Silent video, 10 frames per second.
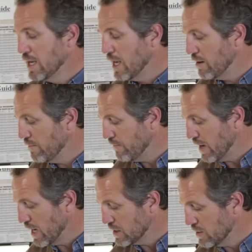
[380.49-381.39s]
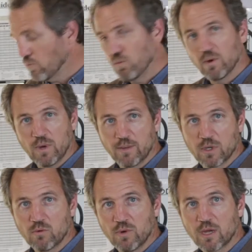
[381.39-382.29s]
And in fact, what I'm
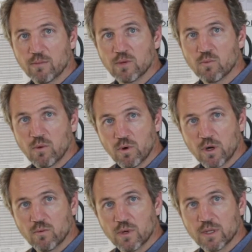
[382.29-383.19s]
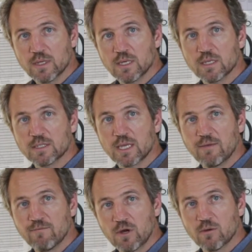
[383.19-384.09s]
going to recommend we work with is a
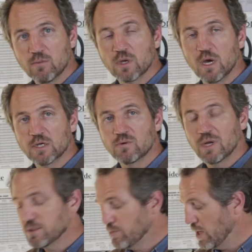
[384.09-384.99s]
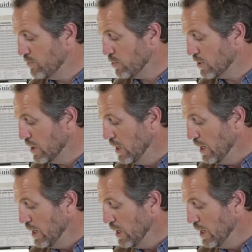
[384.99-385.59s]
variable contrast paper